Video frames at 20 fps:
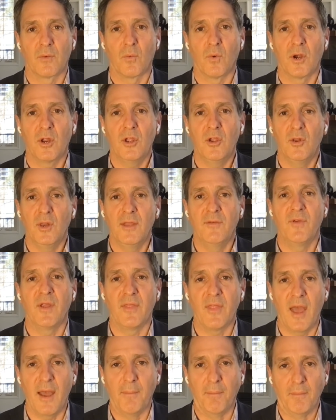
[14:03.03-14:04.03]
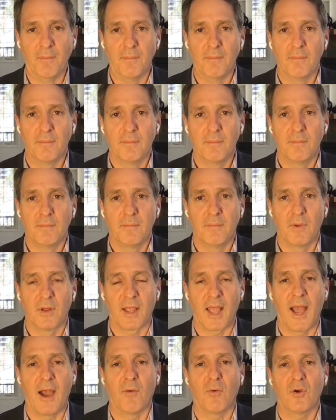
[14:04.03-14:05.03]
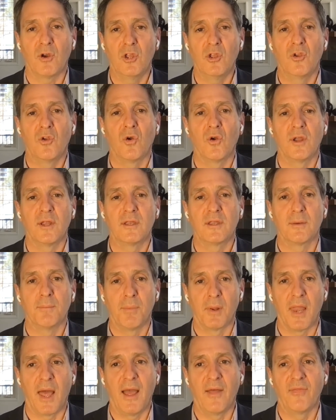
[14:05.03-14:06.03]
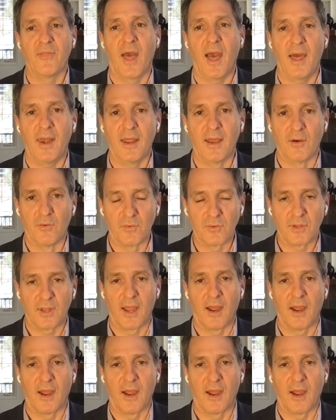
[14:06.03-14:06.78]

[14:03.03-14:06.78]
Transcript: What are you leaving them? Like, how are you going to plan that out?